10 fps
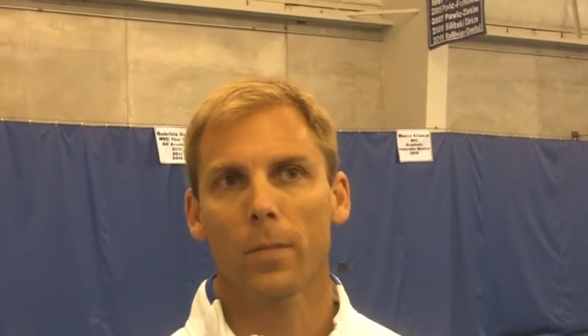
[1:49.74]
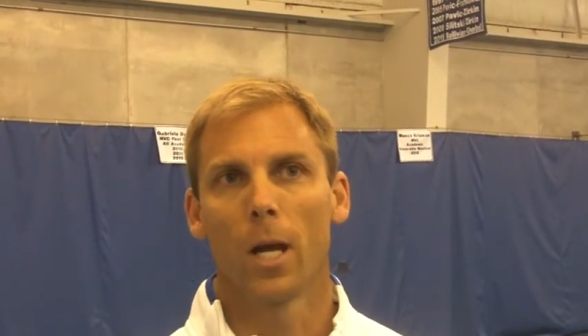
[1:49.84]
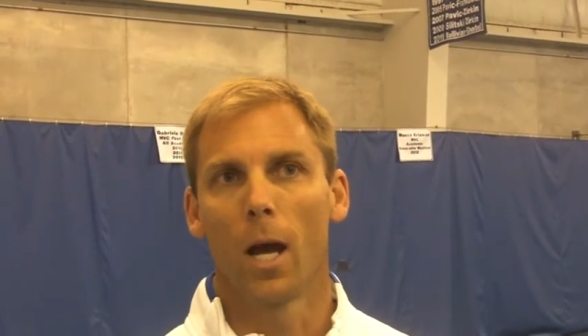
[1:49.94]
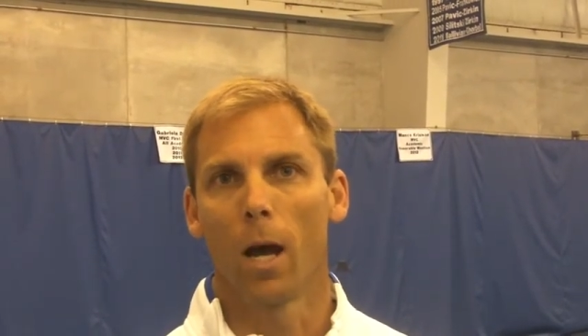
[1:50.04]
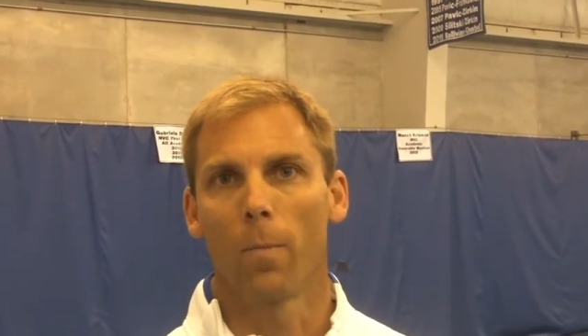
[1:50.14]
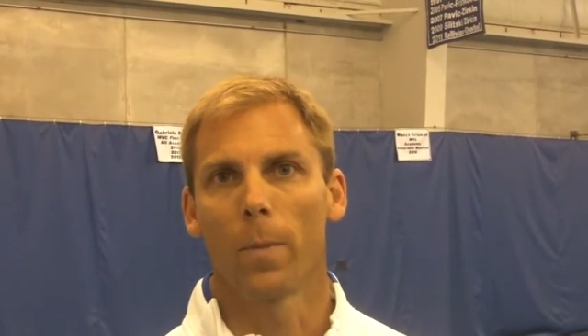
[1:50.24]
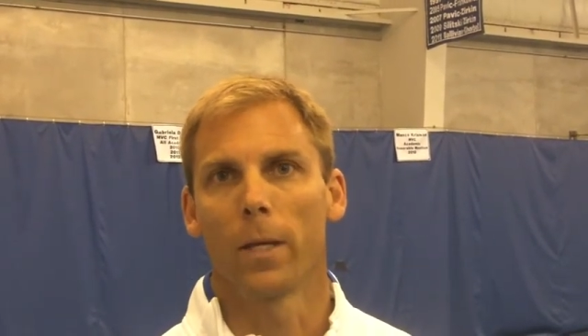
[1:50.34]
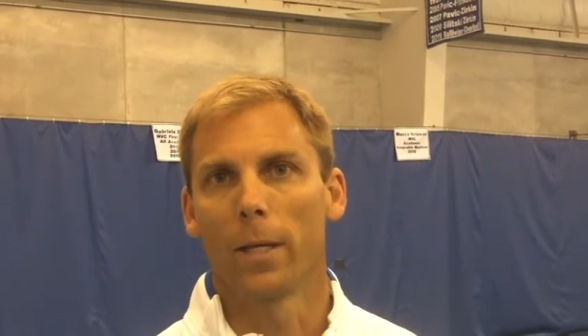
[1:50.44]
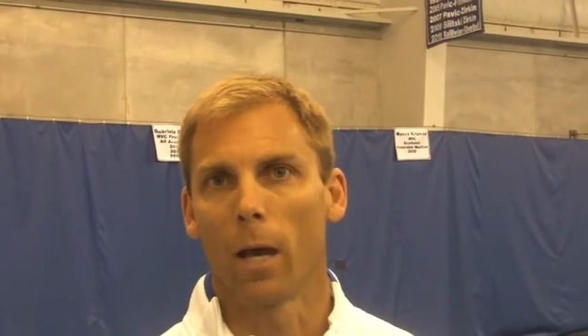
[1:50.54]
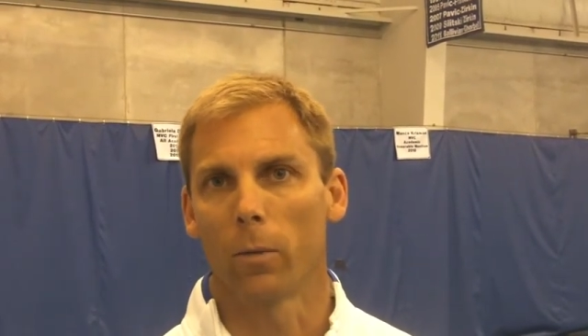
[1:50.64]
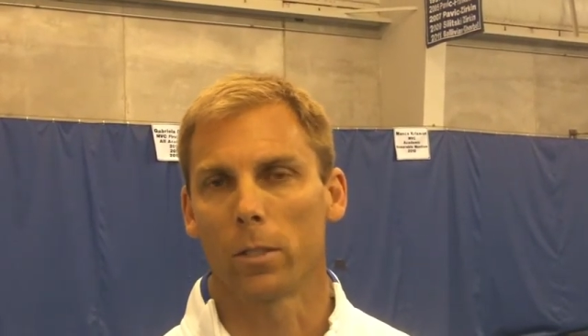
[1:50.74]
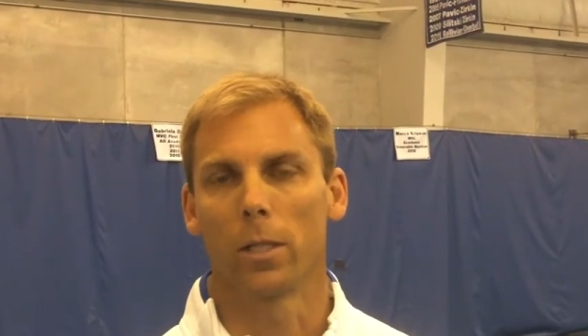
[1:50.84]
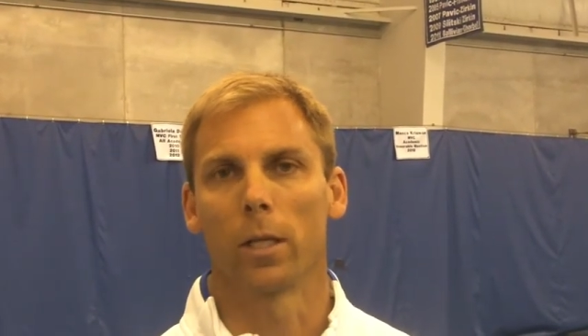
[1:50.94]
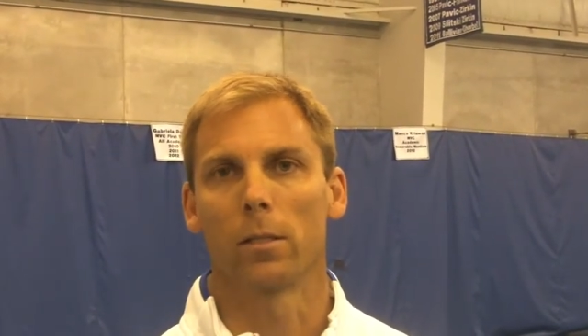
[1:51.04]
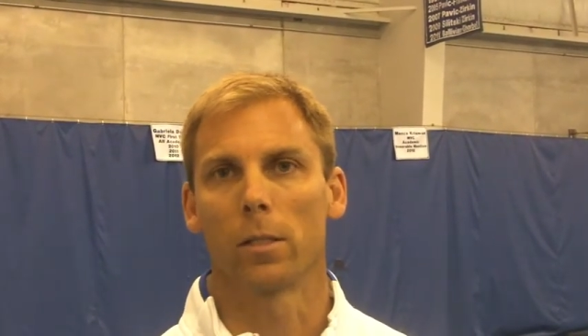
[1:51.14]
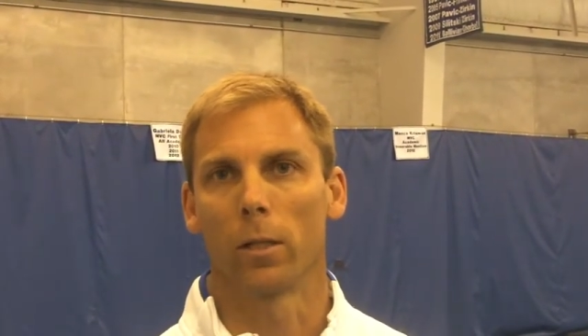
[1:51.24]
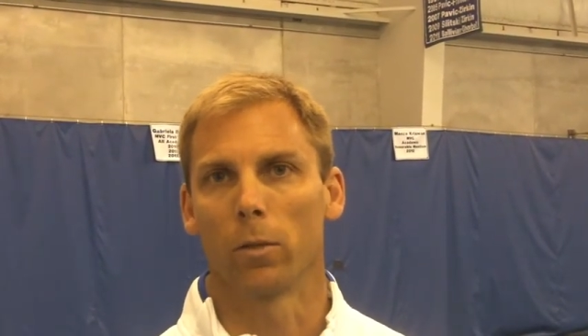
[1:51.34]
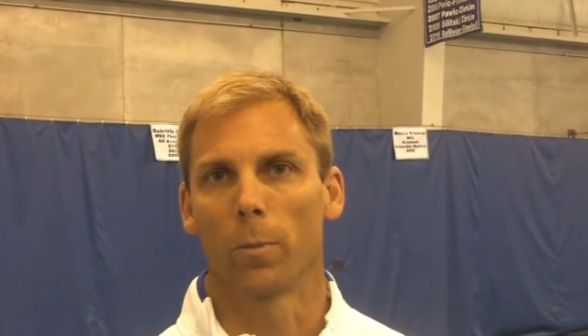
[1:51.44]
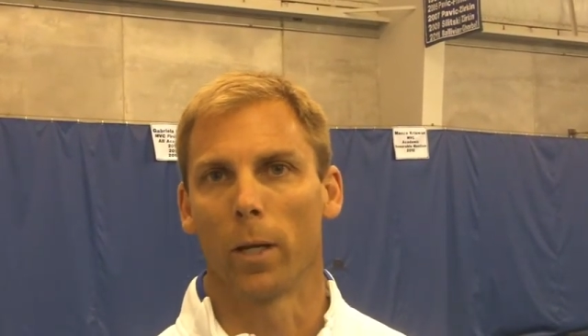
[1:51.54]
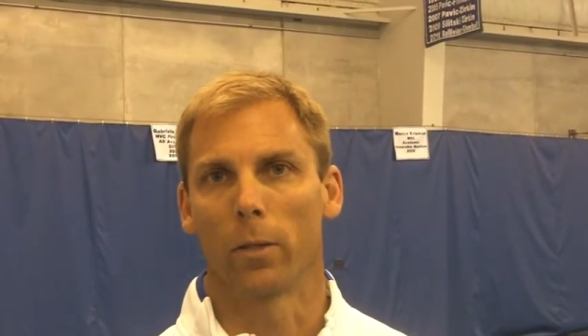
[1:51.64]
and now is sending a
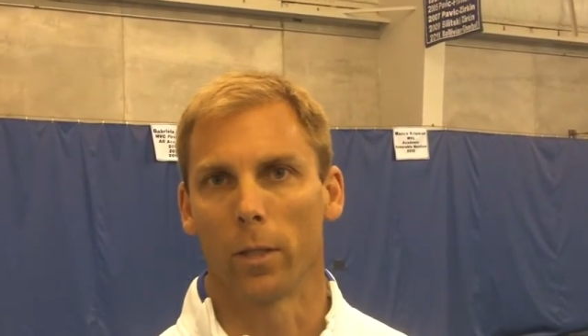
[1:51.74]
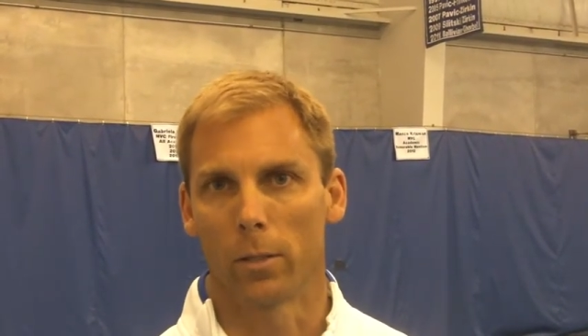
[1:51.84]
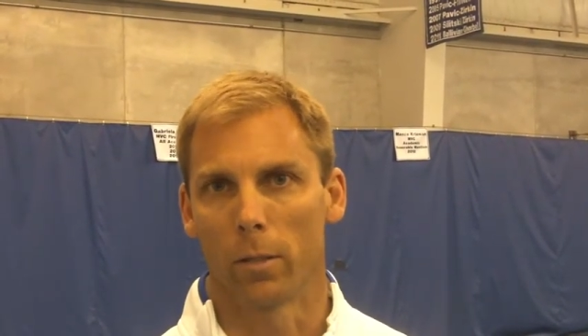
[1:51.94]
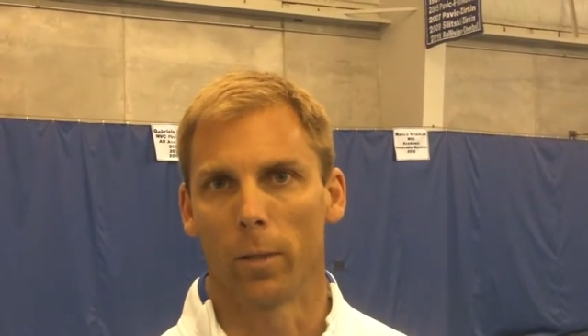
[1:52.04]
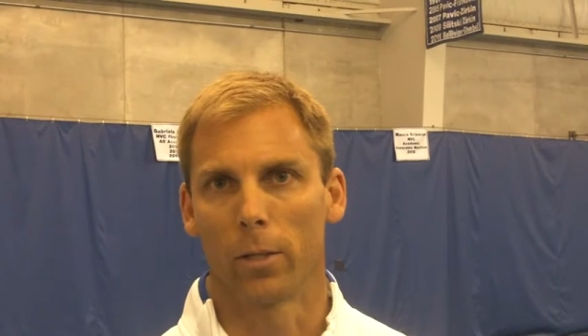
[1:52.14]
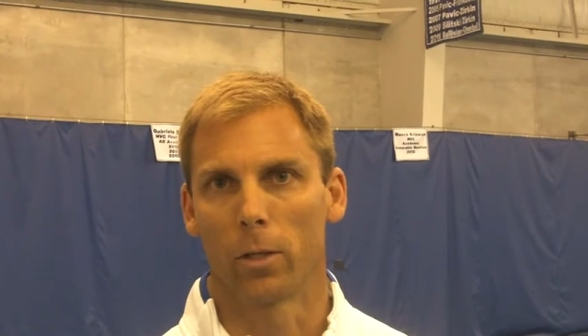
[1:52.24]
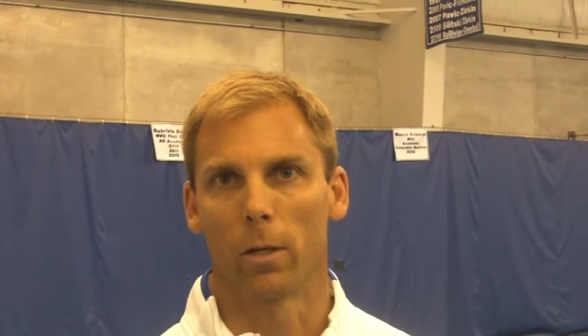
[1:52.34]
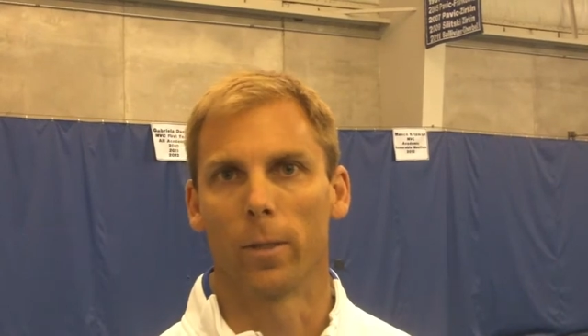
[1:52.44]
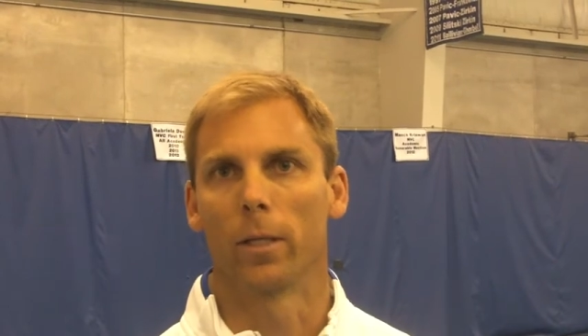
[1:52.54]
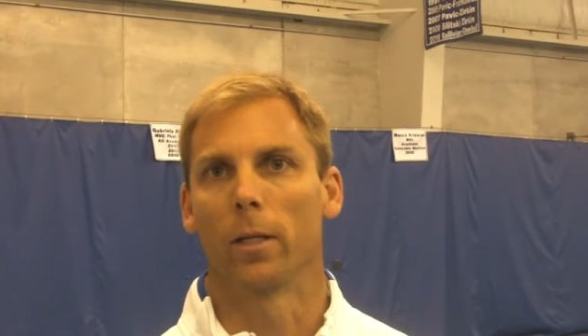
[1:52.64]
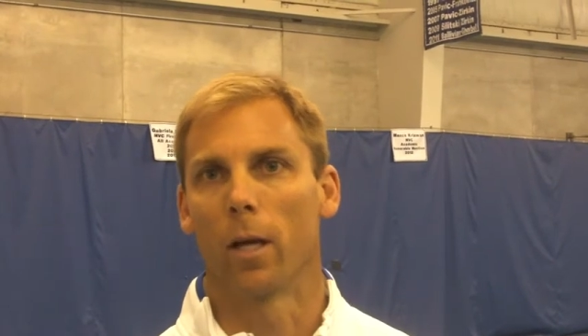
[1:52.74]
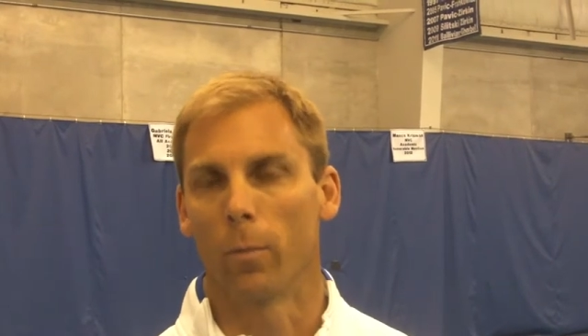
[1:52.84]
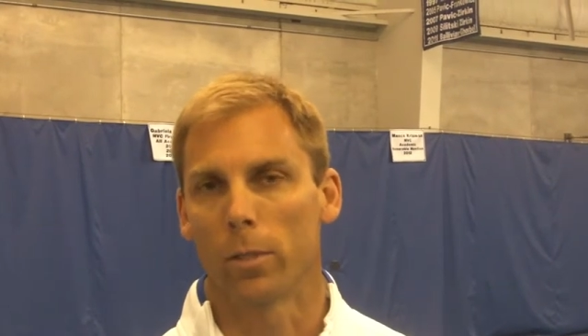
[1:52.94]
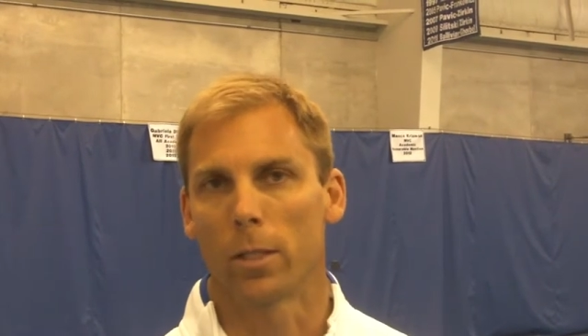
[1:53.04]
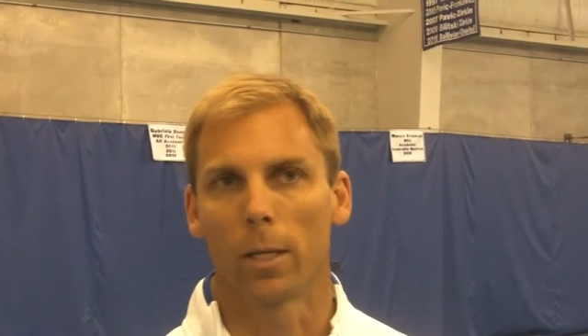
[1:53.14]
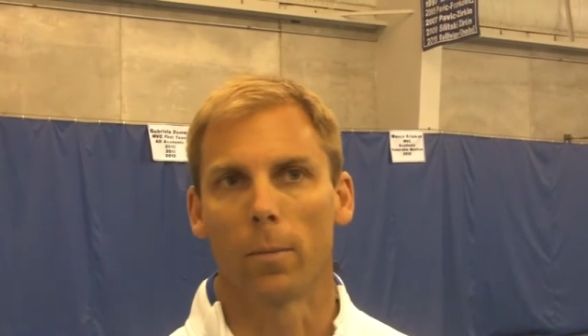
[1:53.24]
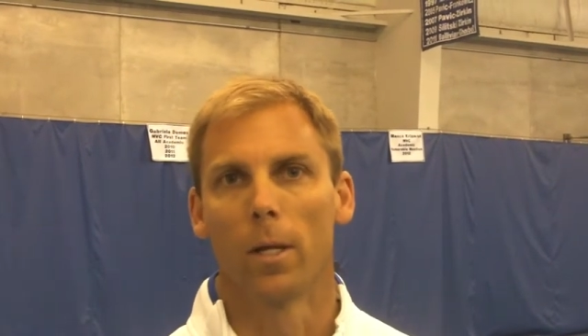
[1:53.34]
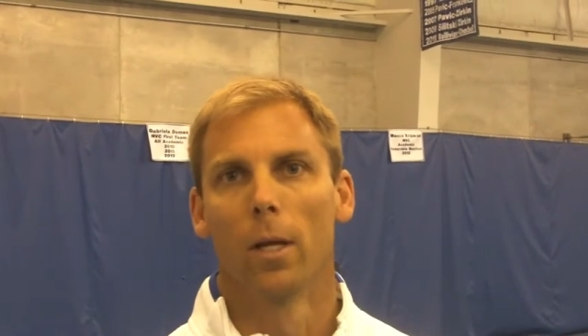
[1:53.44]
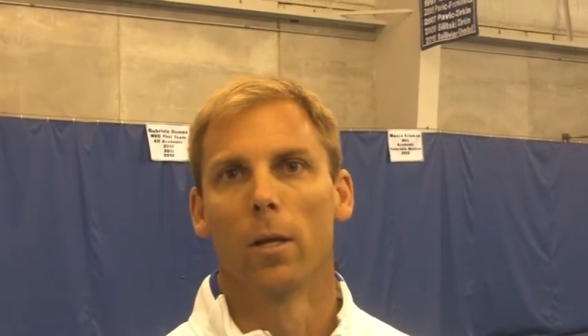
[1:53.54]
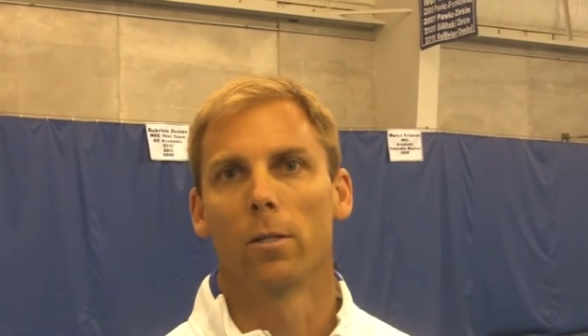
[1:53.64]
singles player to the NCAA tournament and the doubles team.
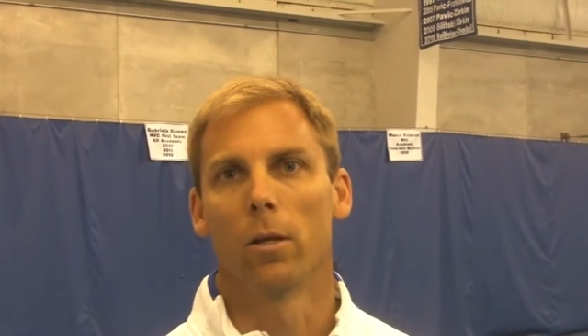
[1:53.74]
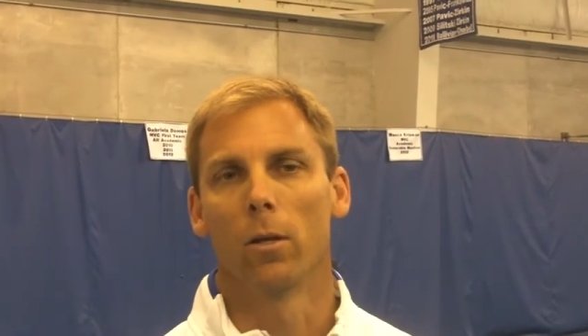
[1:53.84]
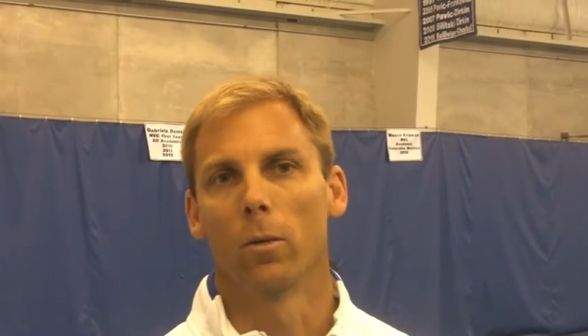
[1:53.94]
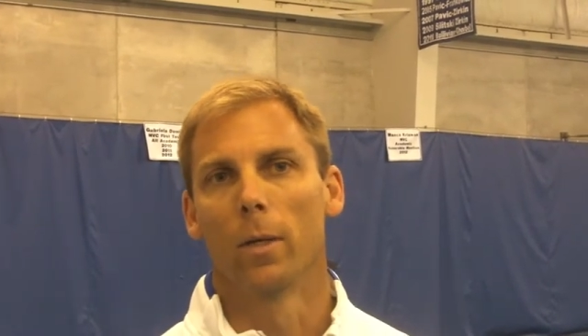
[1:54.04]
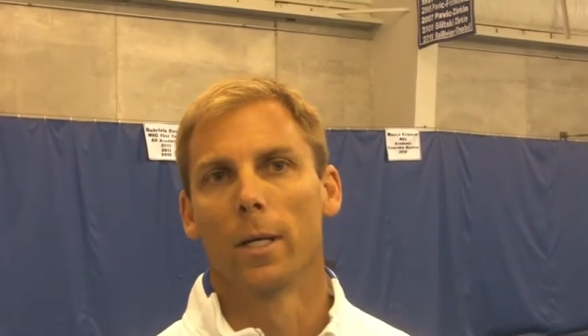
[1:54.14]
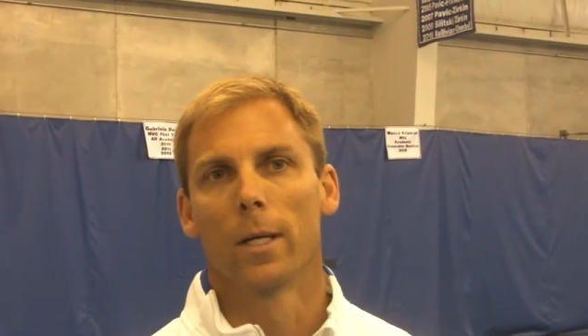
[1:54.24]
So,